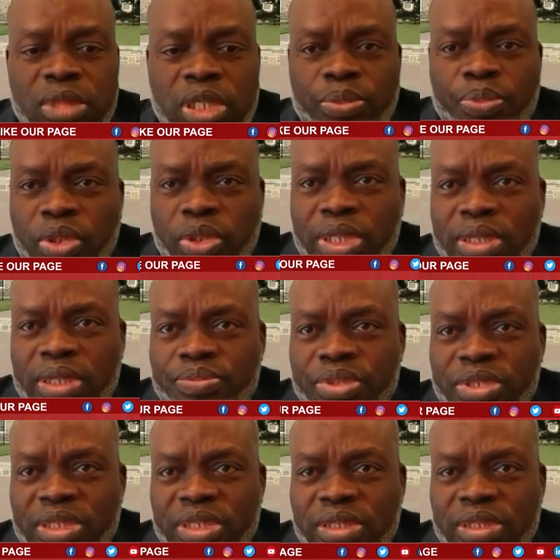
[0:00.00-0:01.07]
important
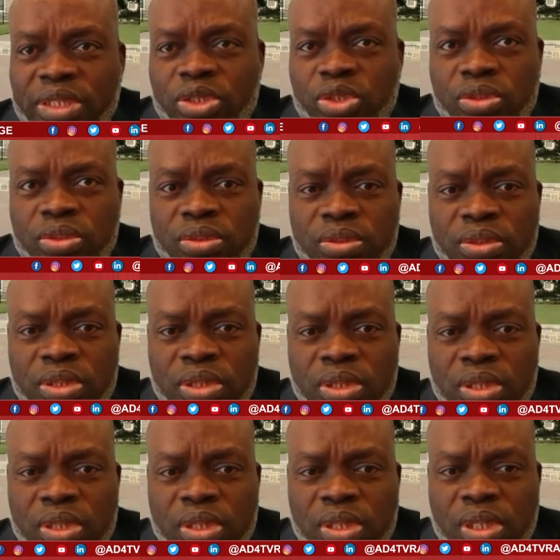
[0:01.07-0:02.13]
presentation
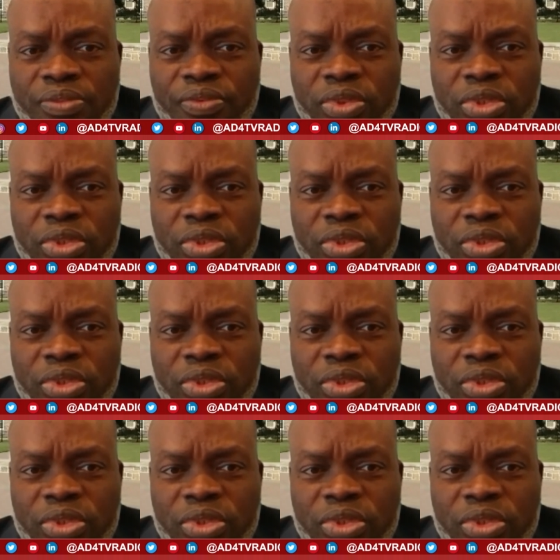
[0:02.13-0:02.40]
and